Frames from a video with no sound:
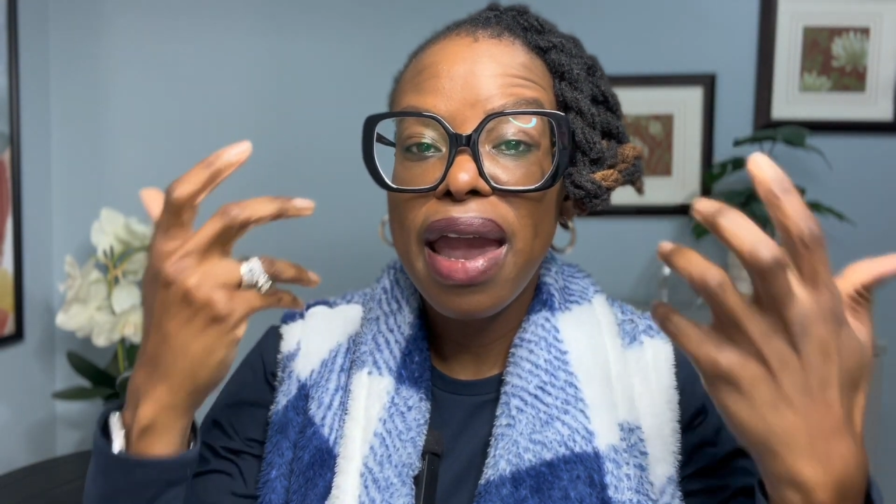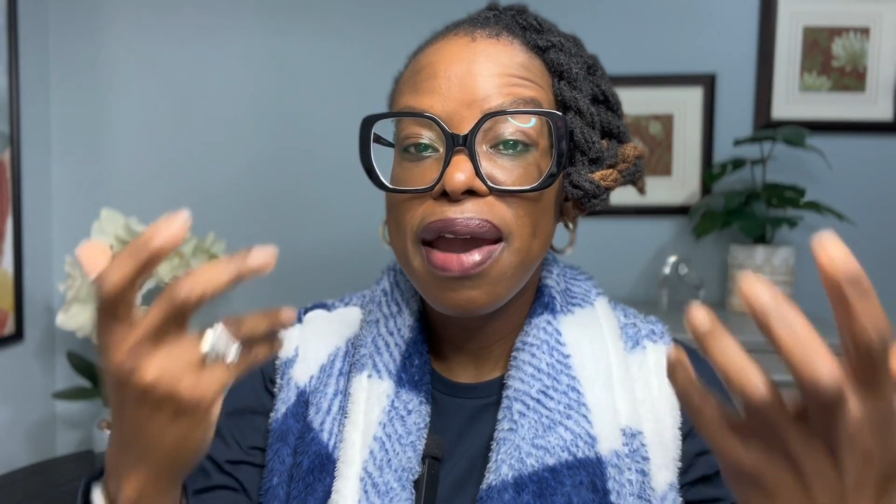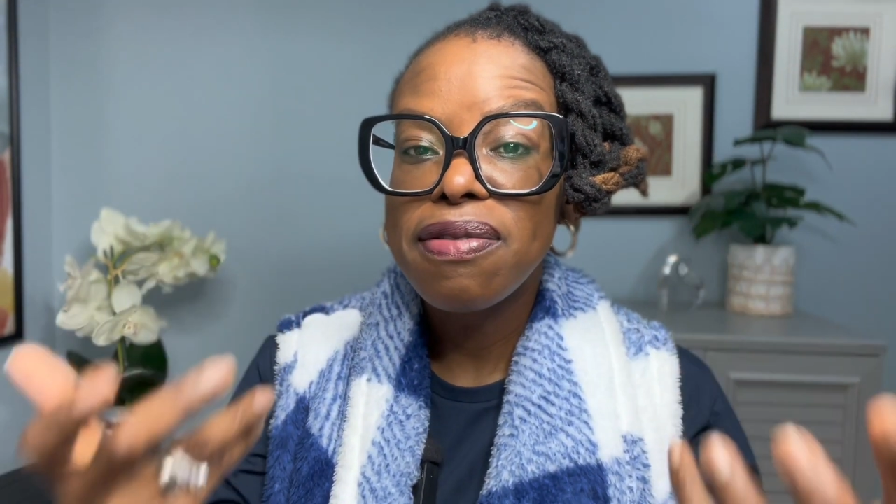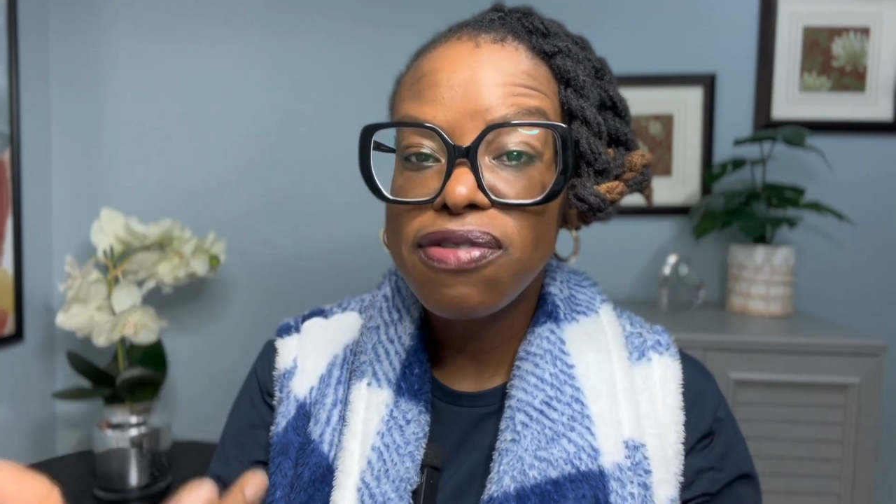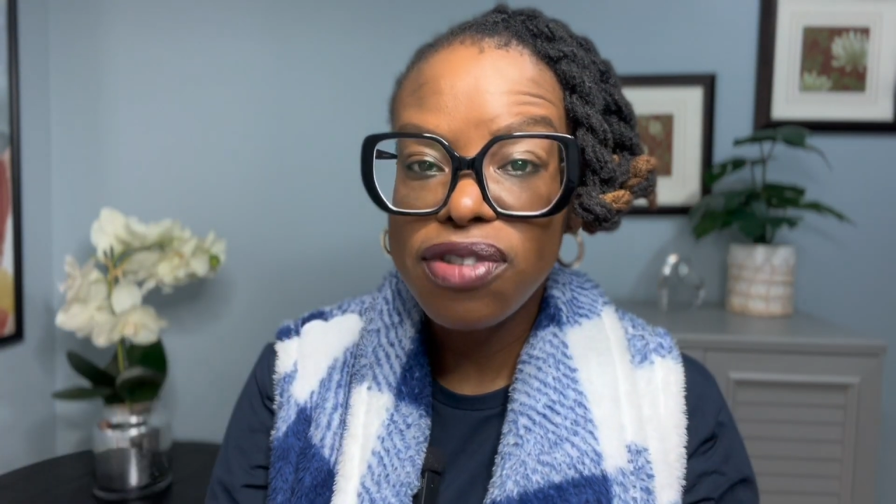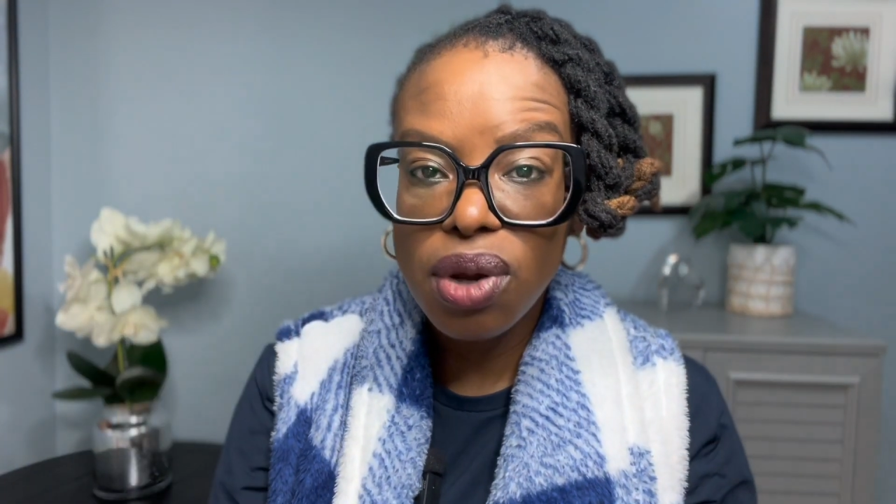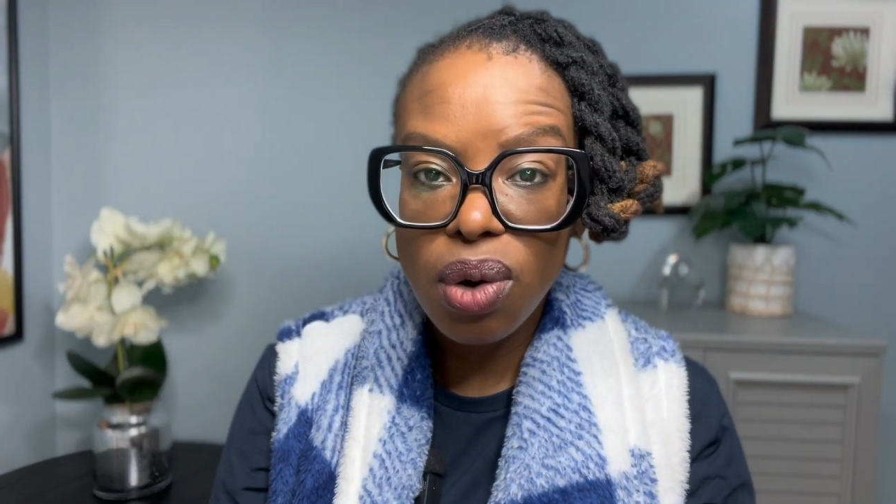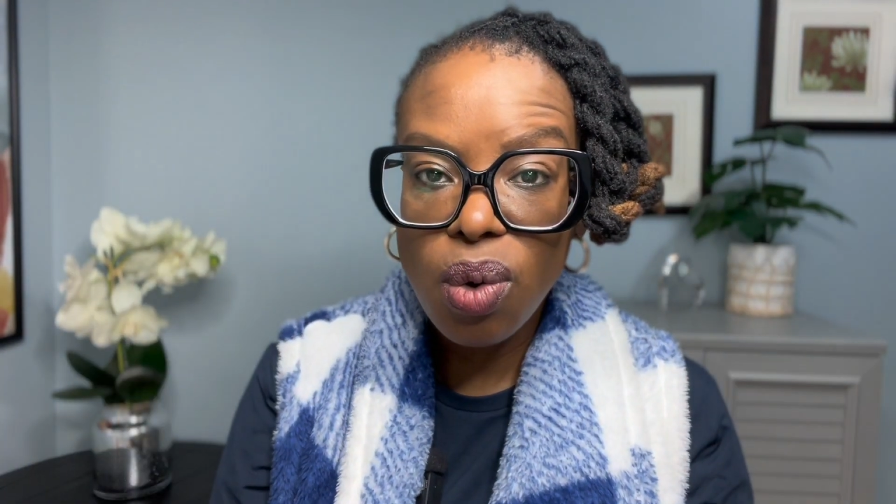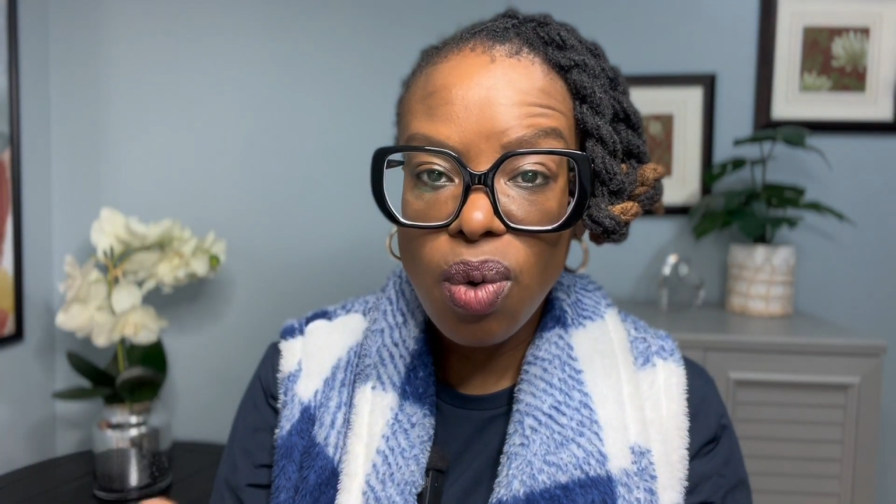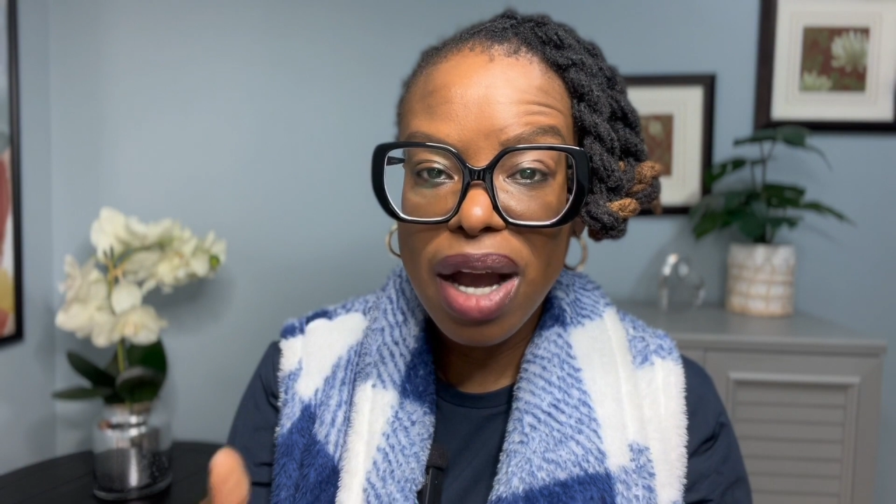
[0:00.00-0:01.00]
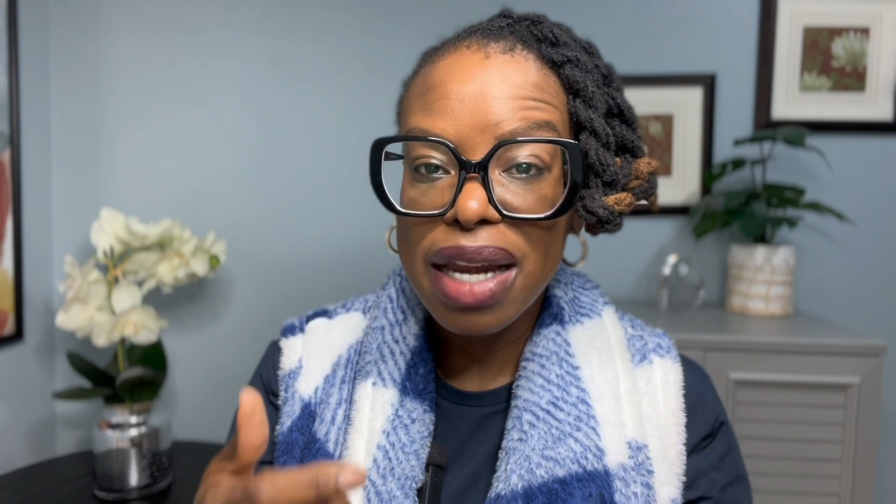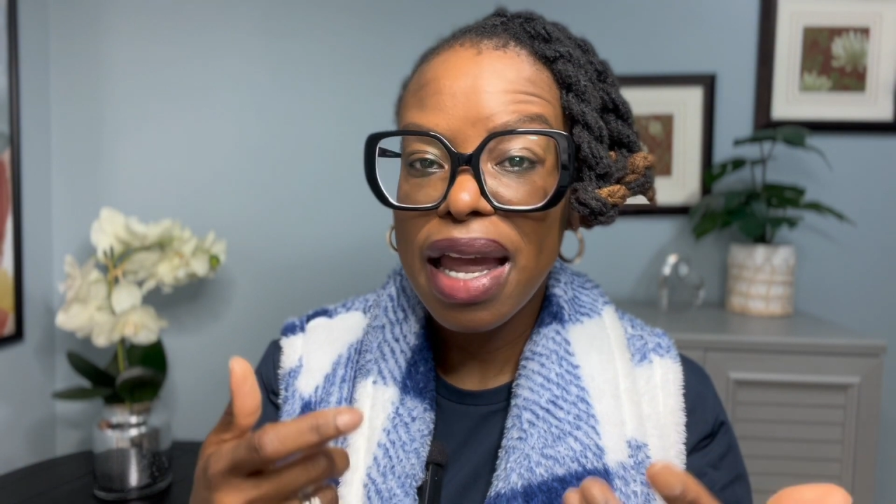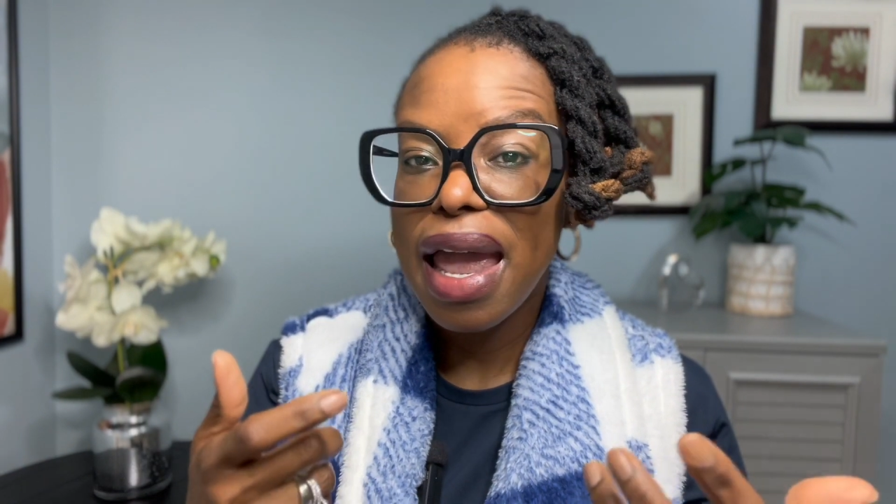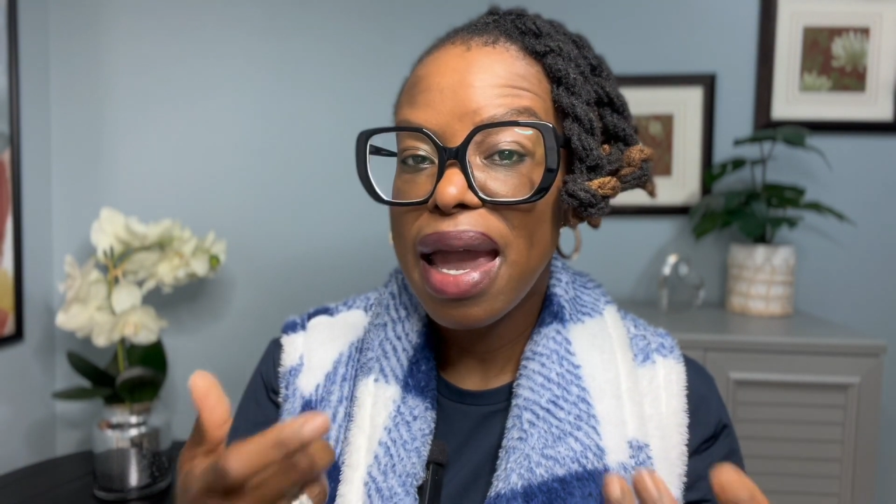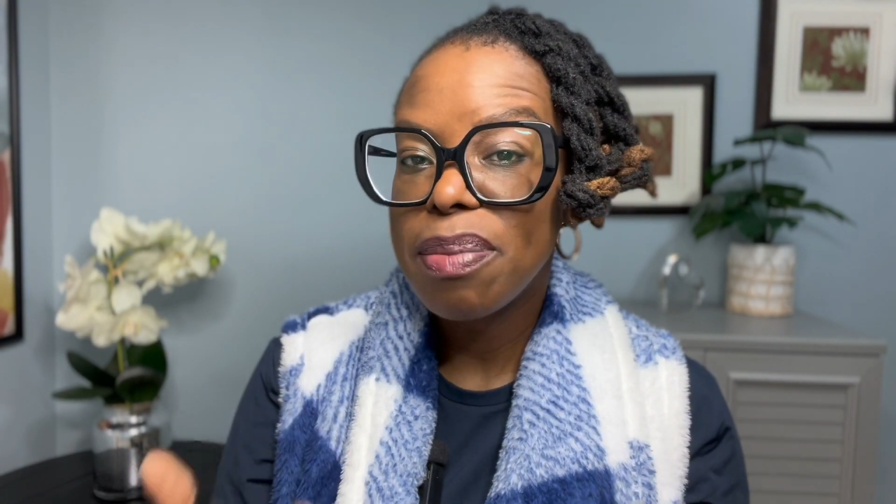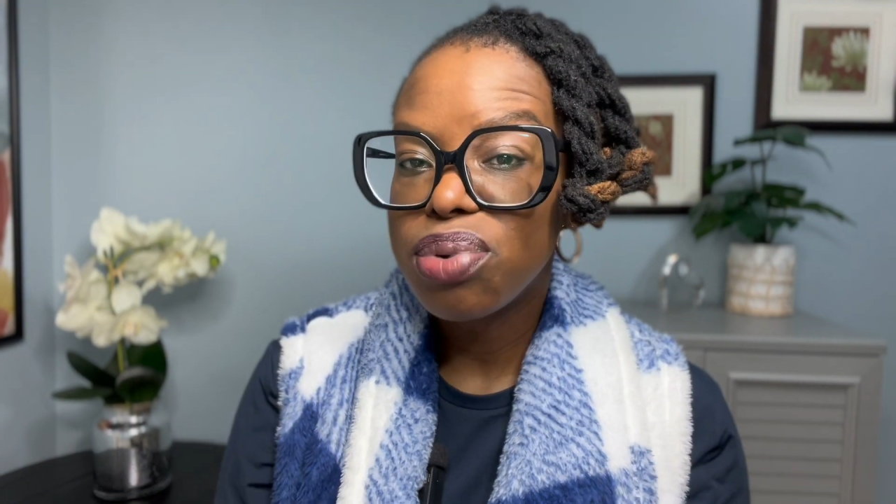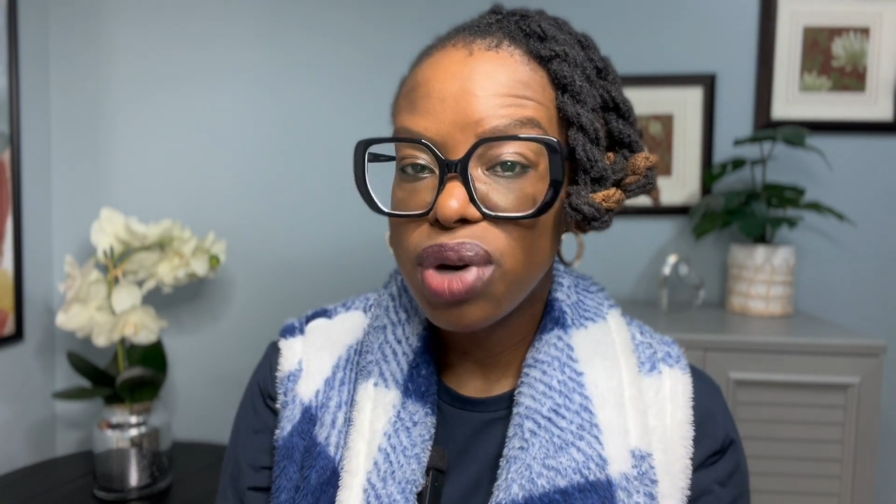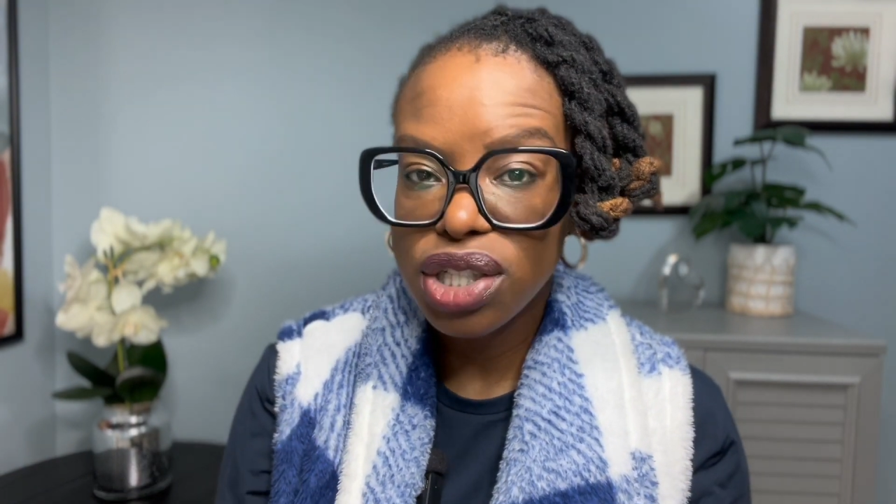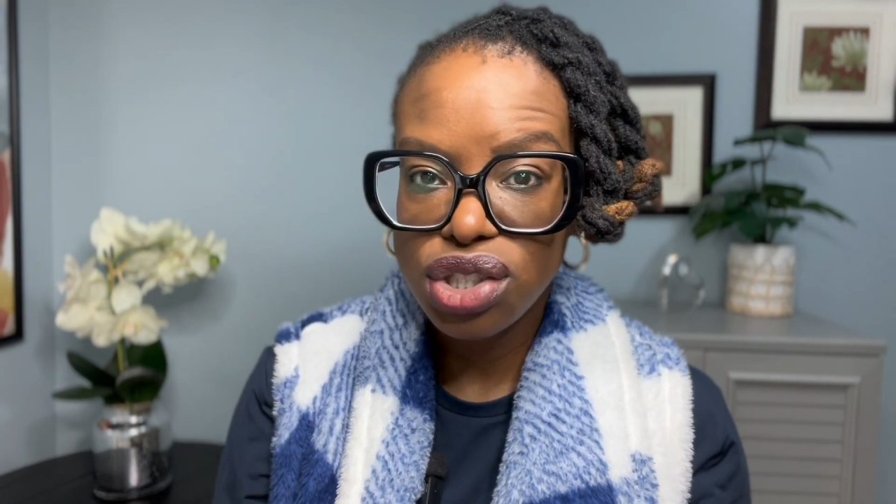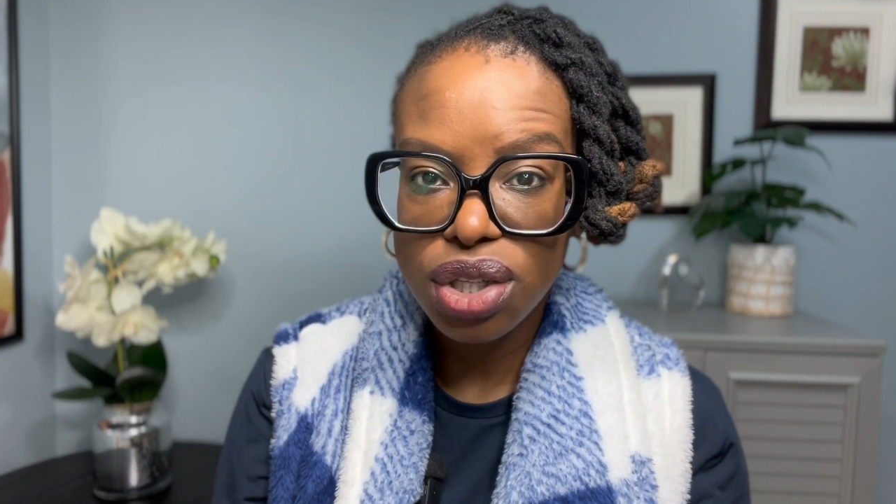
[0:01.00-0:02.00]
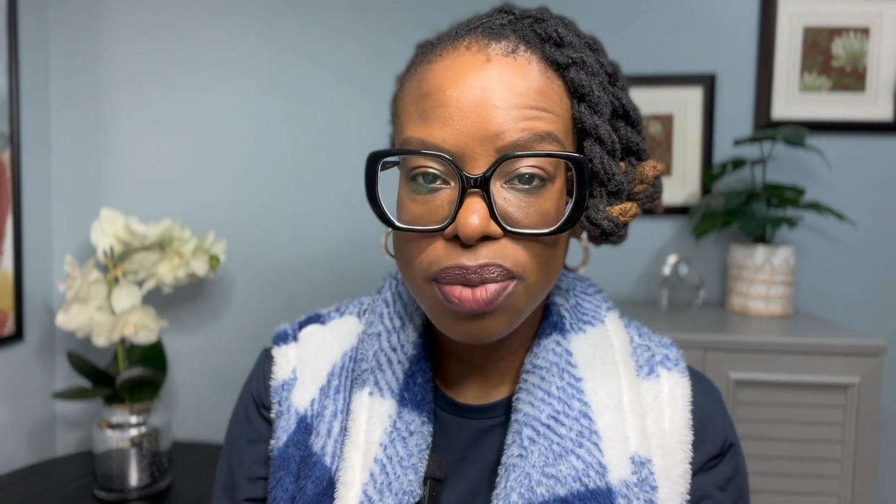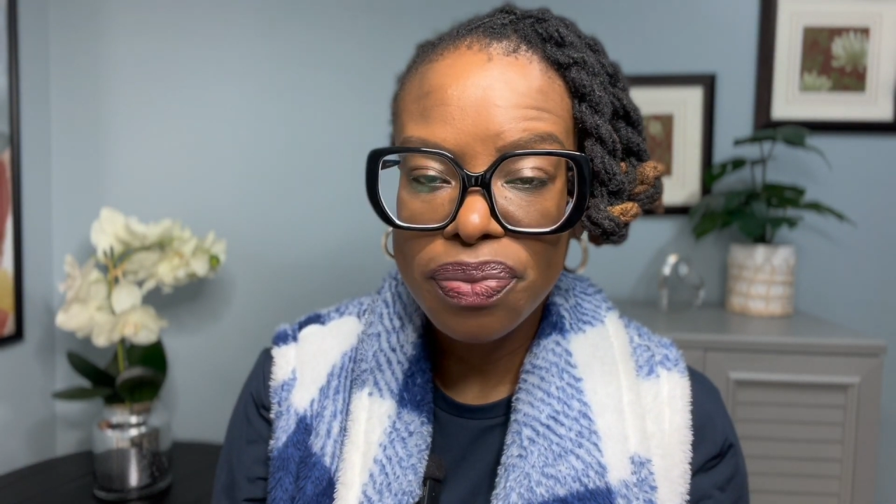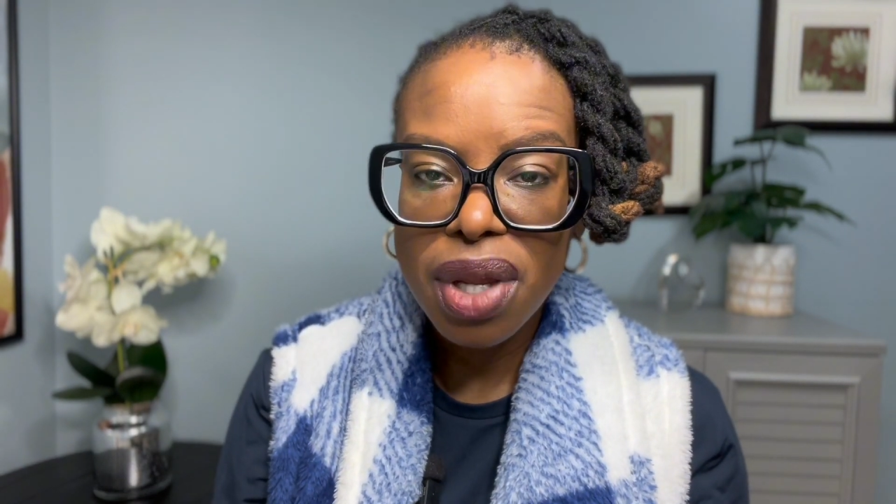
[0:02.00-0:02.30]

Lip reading: airflow and air pressure.